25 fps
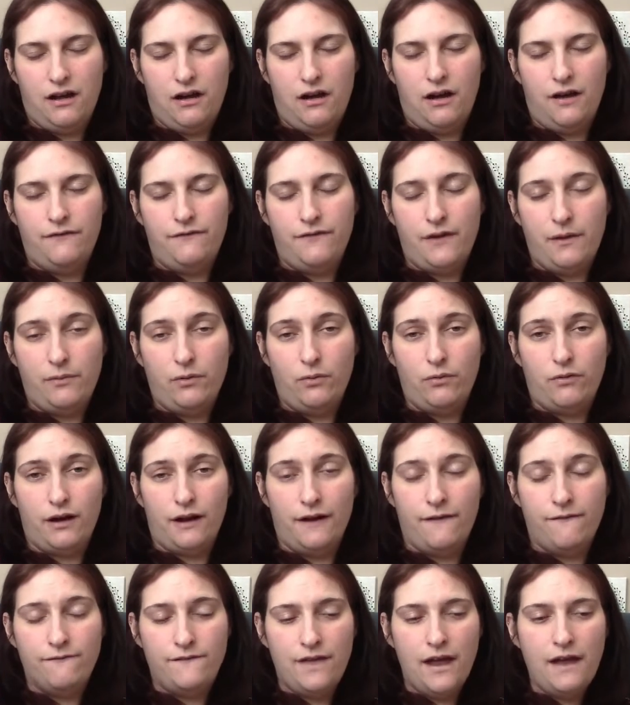on
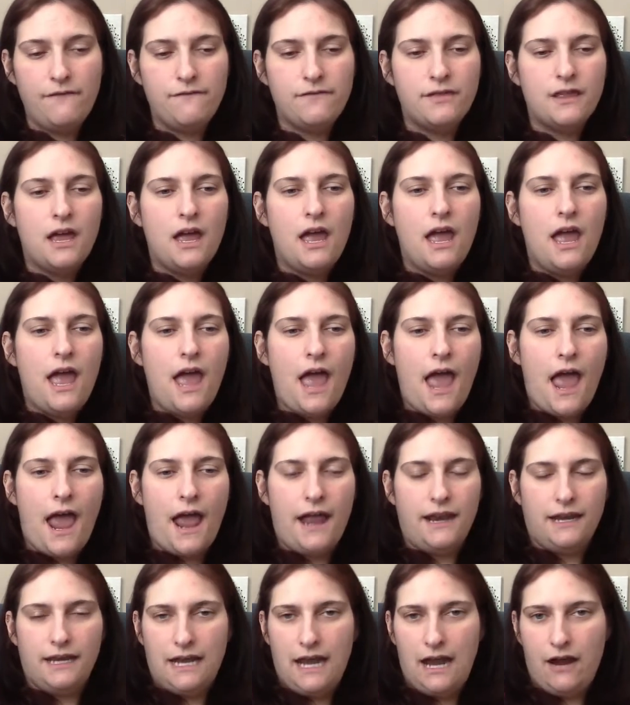February 5th,
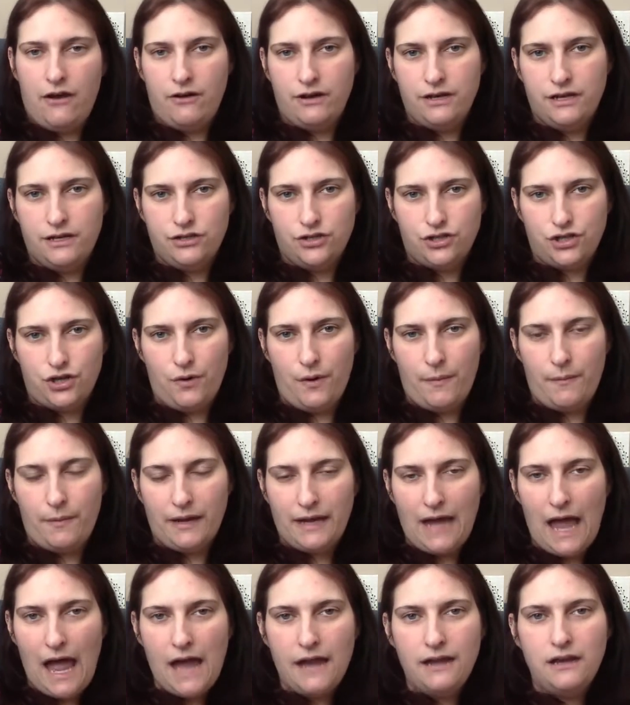and CARA didn't show up
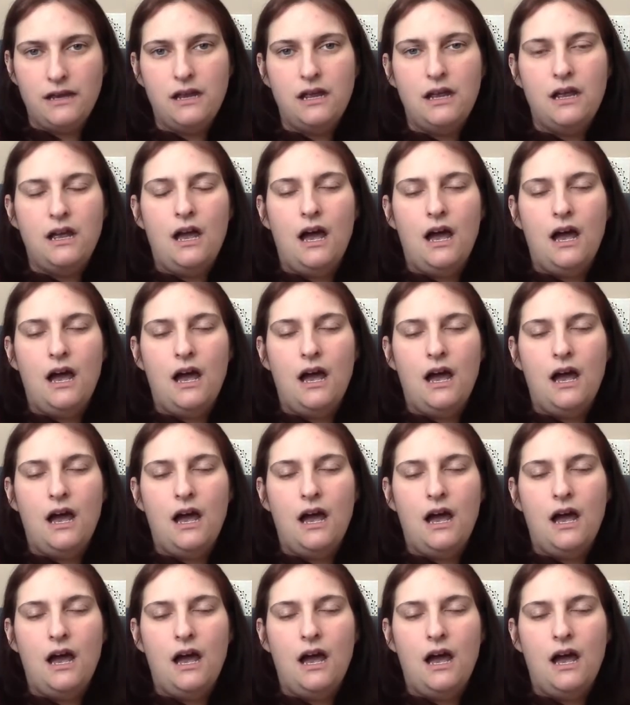again.